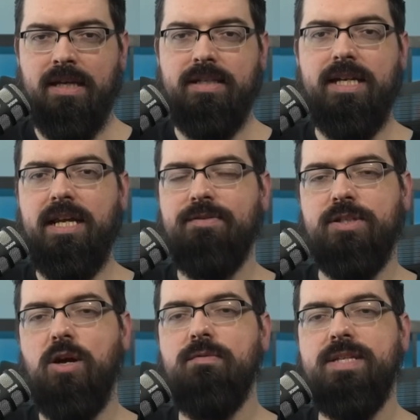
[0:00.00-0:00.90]
D N F
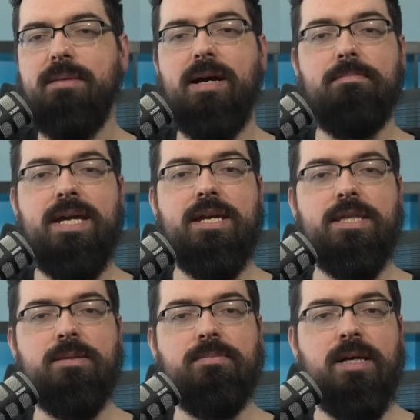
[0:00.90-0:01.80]
solves that by making
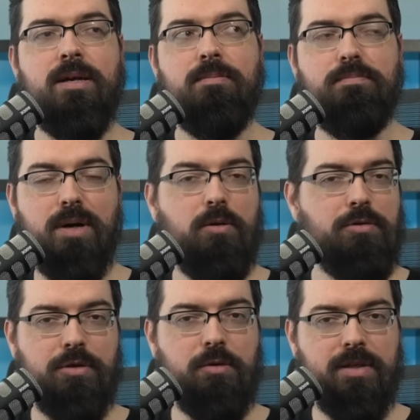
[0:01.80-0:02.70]
them
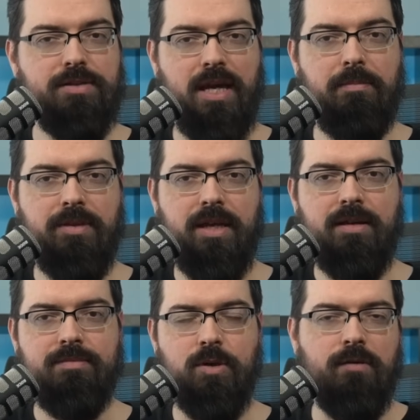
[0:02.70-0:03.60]
both do the same
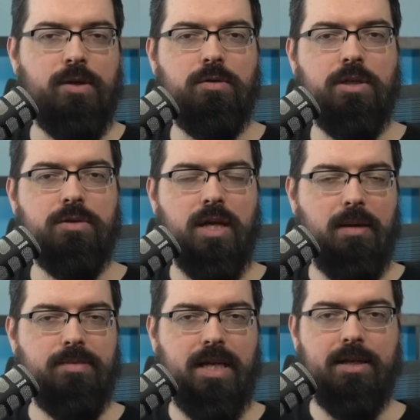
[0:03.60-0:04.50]
thing. So if you use
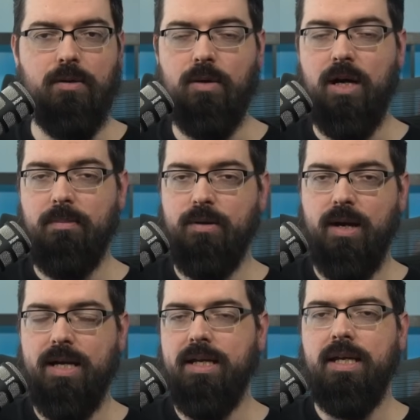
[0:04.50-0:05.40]
update or
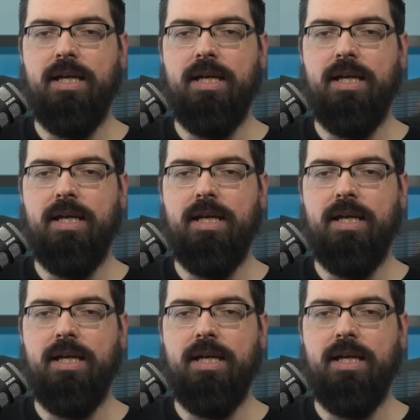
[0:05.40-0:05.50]
upgrade,